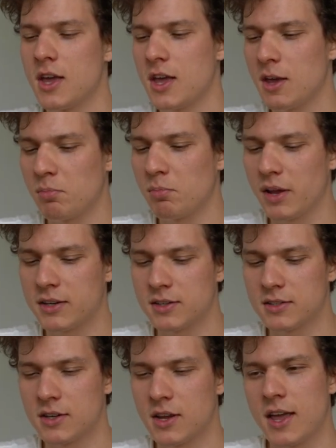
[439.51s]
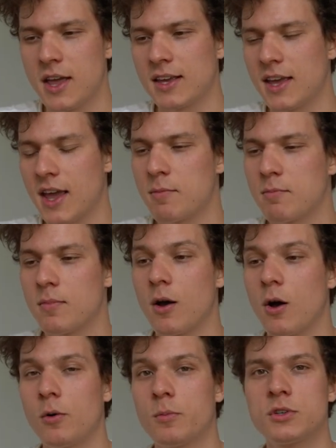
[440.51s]
He played this game
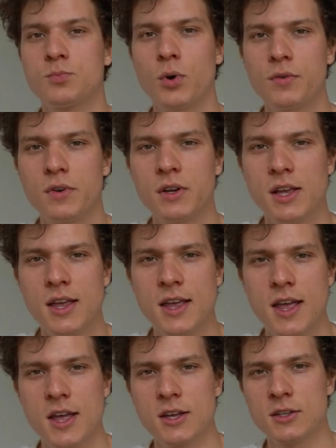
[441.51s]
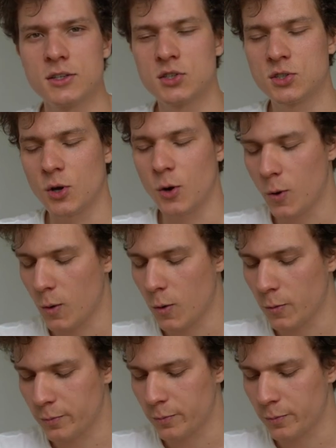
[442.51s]
almost perfectly. So